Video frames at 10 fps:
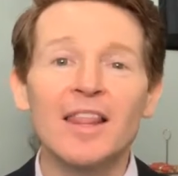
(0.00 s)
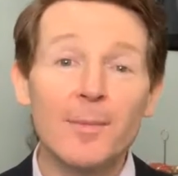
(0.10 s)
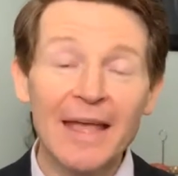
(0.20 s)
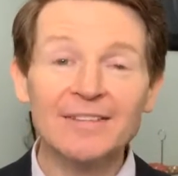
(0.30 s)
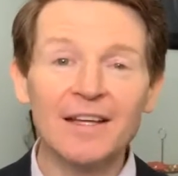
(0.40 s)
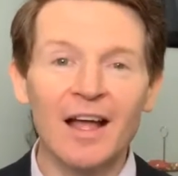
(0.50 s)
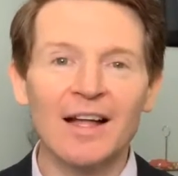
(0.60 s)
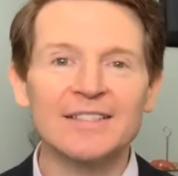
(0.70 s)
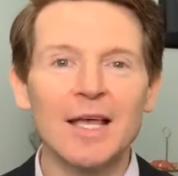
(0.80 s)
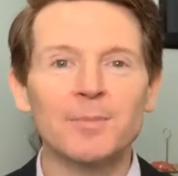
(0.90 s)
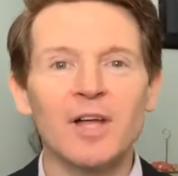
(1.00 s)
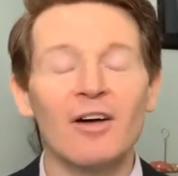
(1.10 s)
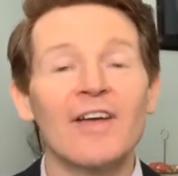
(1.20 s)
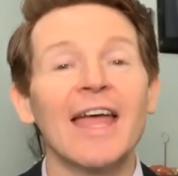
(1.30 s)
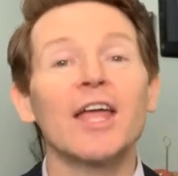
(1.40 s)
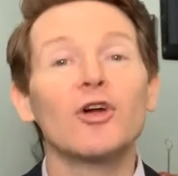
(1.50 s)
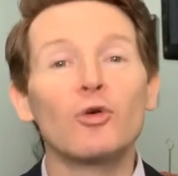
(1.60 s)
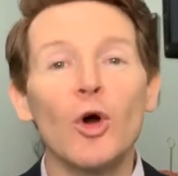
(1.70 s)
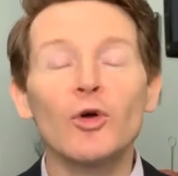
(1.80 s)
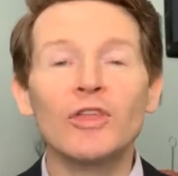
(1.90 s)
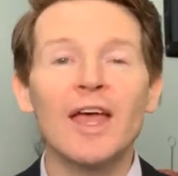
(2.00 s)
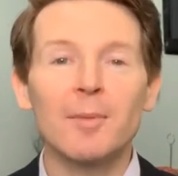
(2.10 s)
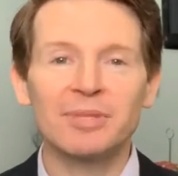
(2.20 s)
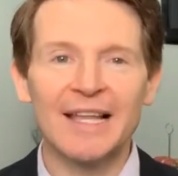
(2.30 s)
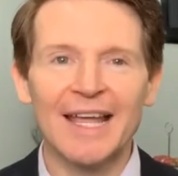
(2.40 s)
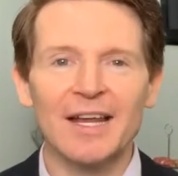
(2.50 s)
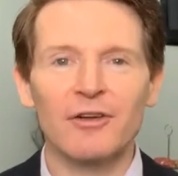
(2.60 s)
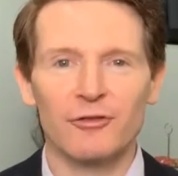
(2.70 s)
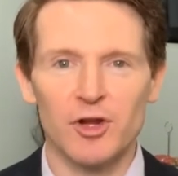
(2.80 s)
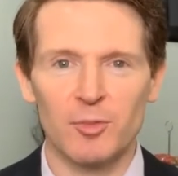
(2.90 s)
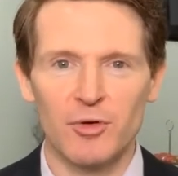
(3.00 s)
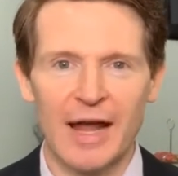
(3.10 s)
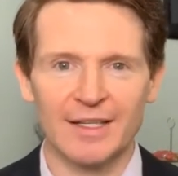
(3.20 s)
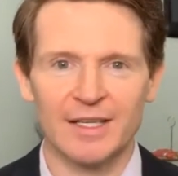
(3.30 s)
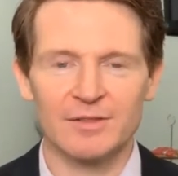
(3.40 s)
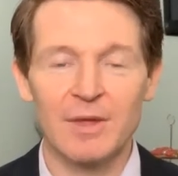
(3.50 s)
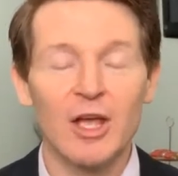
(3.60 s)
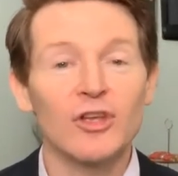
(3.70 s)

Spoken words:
the basic concept of a growth plan for your practice.